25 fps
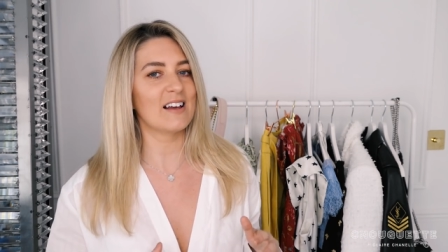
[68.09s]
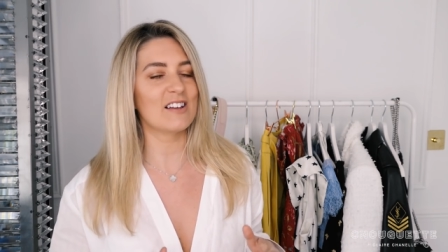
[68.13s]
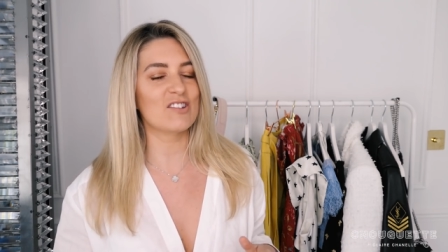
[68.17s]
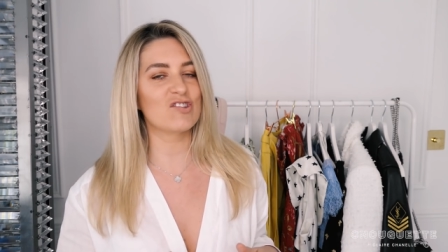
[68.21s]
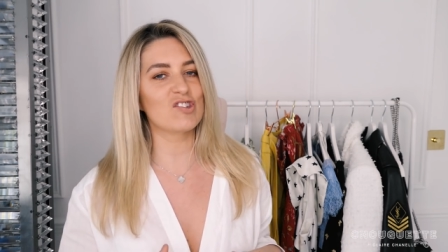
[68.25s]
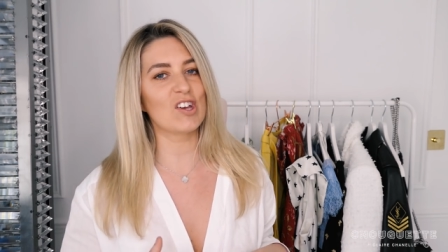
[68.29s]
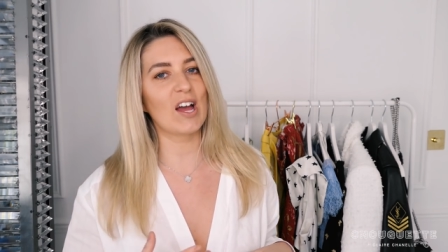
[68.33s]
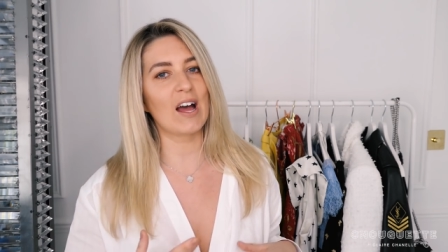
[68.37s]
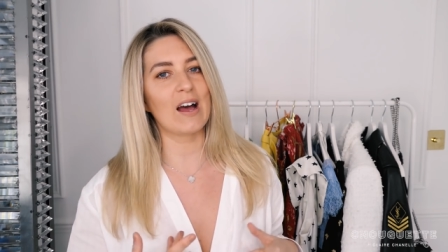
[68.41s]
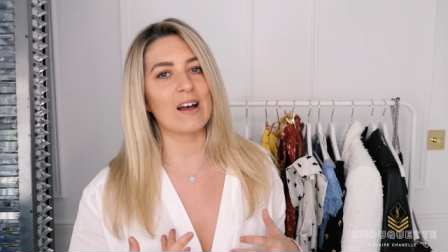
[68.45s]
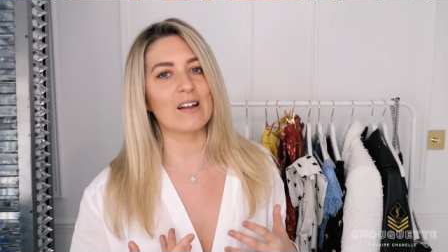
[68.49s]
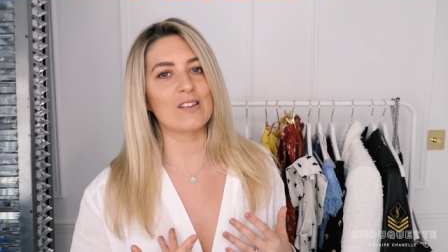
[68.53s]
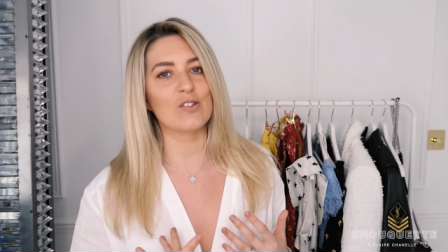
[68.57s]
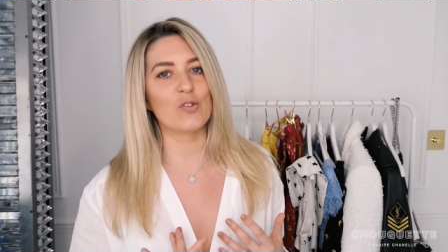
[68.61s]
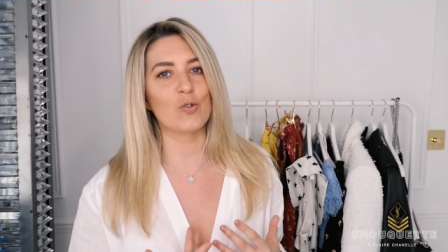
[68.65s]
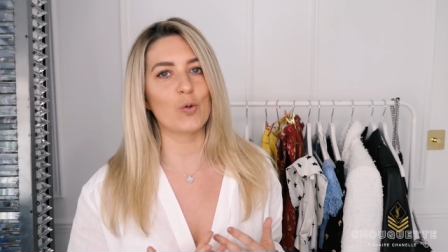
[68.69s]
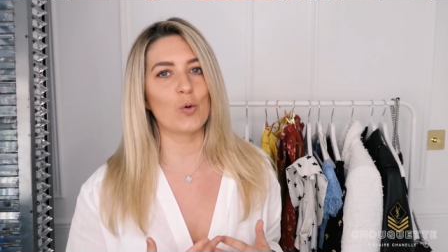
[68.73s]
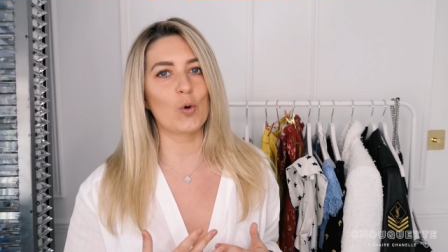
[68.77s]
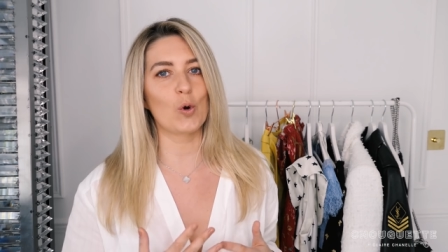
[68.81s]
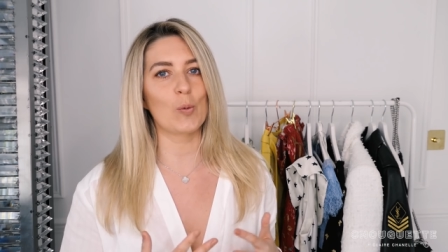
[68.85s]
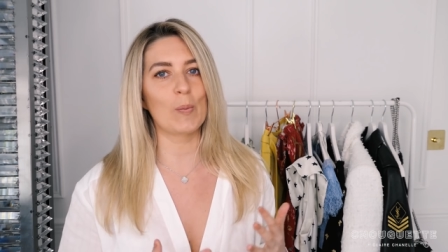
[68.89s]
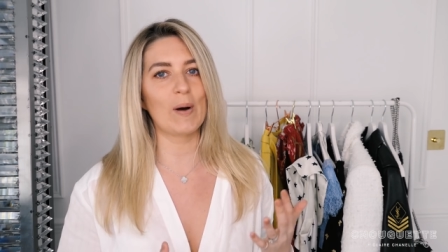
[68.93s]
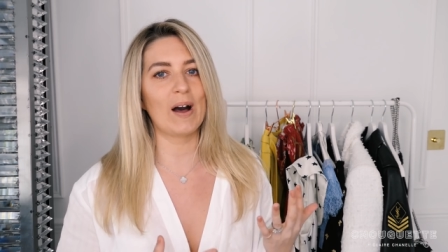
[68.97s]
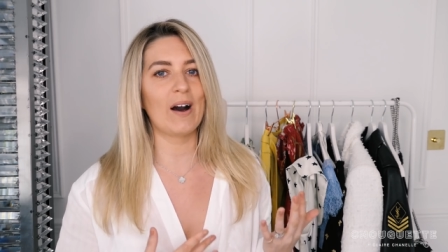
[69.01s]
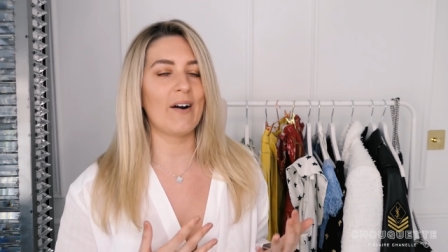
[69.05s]
like chat and
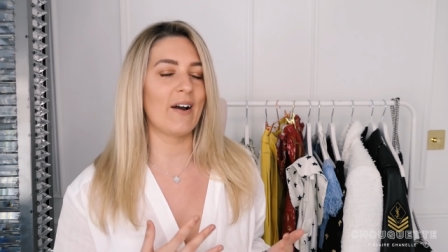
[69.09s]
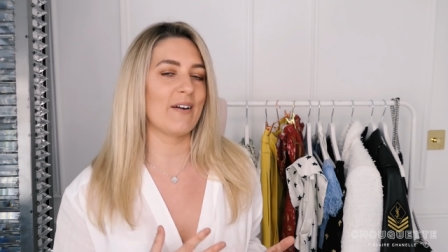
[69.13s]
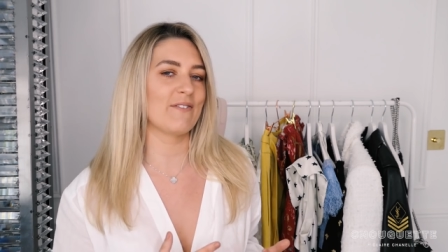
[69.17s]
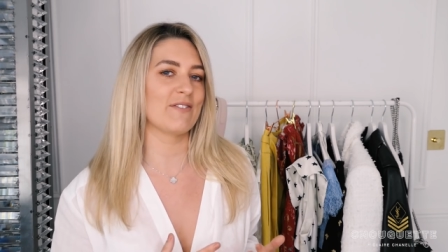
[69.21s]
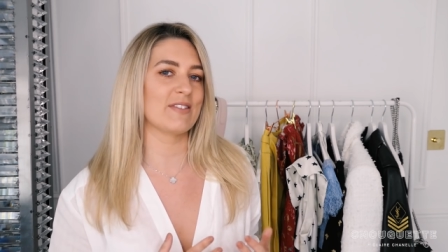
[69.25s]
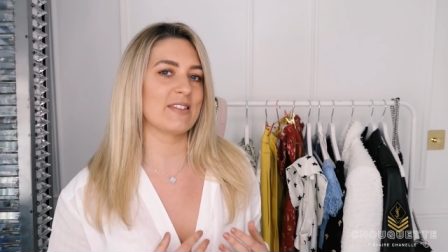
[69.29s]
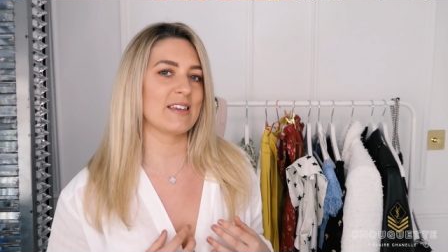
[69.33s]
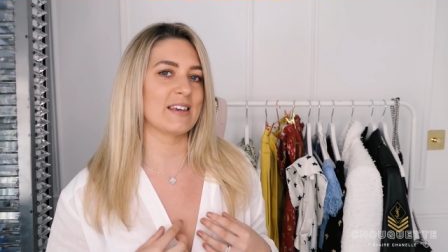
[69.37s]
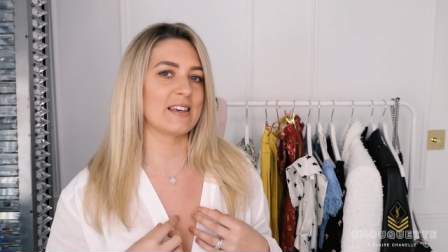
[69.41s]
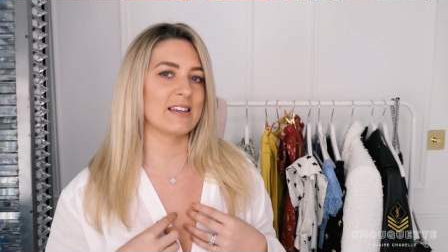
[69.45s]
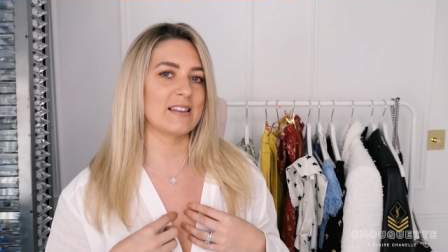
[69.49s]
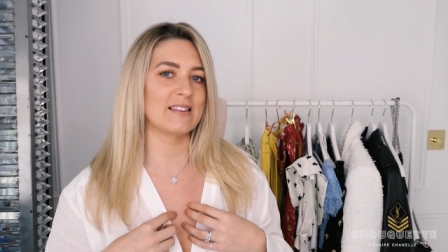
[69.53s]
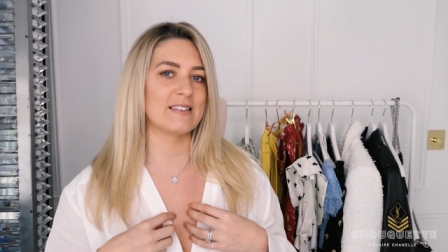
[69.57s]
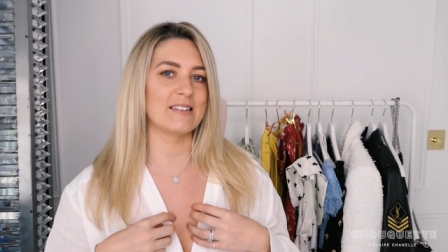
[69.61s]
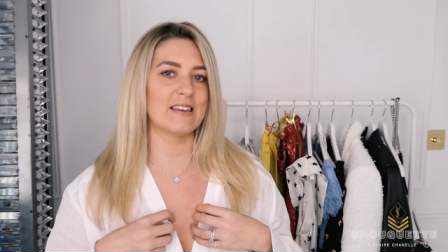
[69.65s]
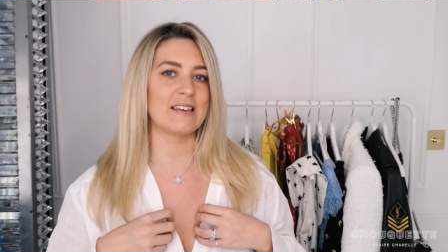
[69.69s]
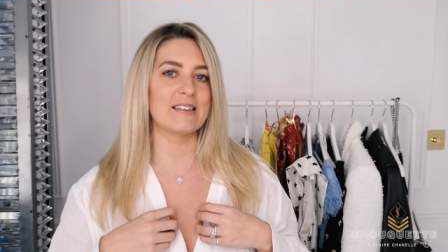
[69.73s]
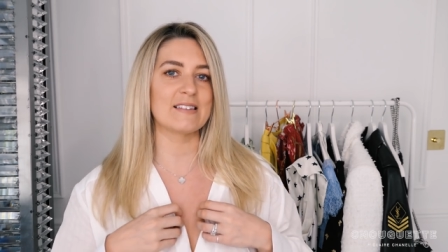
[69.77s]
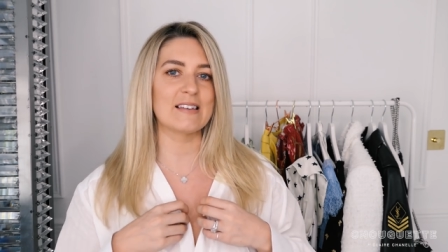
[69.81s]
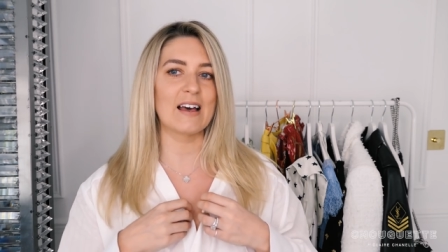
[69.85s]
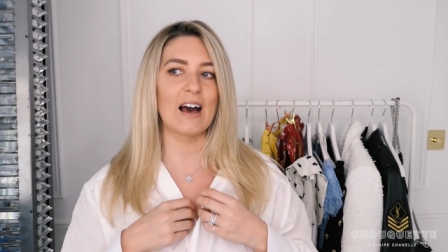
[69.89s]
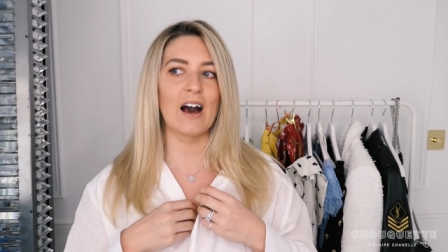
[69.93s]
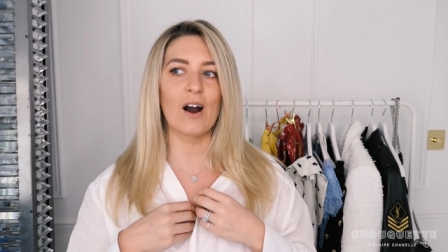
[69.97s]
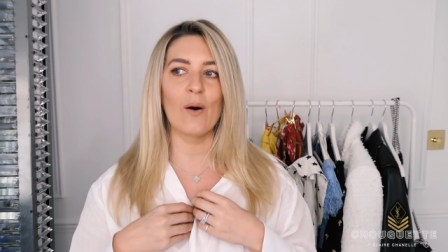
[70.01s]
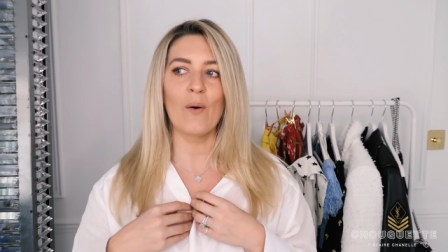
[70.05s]
talk about everything in
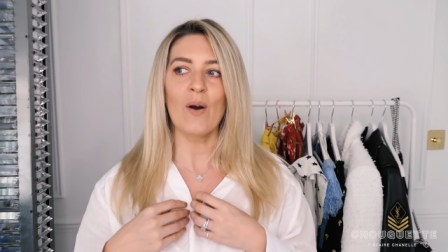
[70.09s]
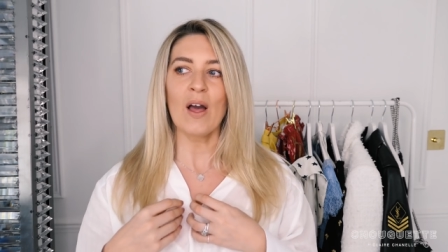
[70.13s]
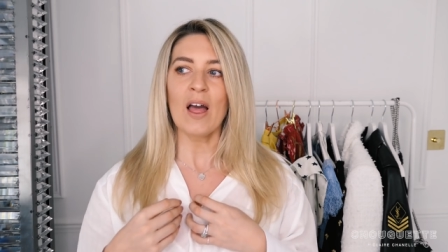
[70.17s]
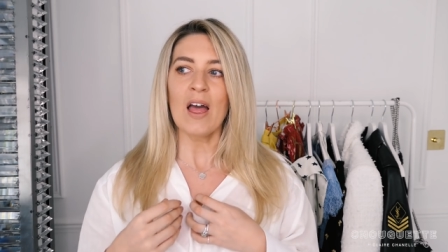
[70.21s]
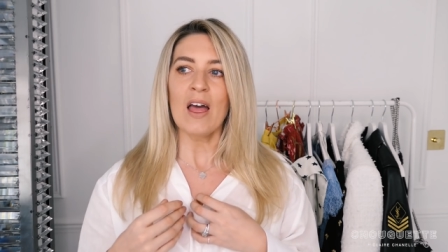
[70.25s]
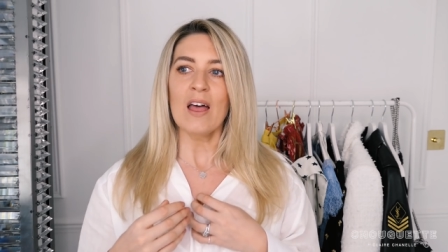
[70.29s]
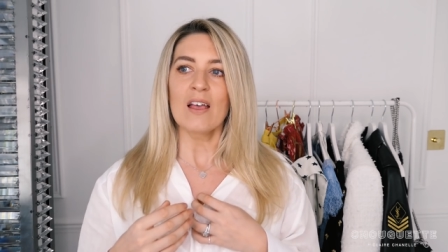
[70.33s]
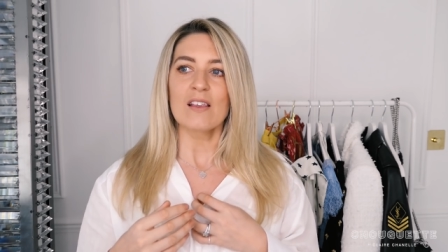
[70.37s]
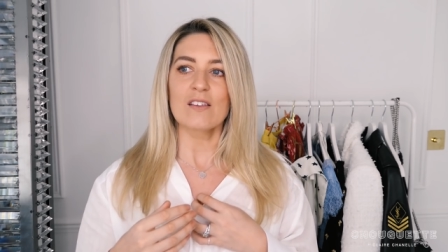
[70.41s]
detail.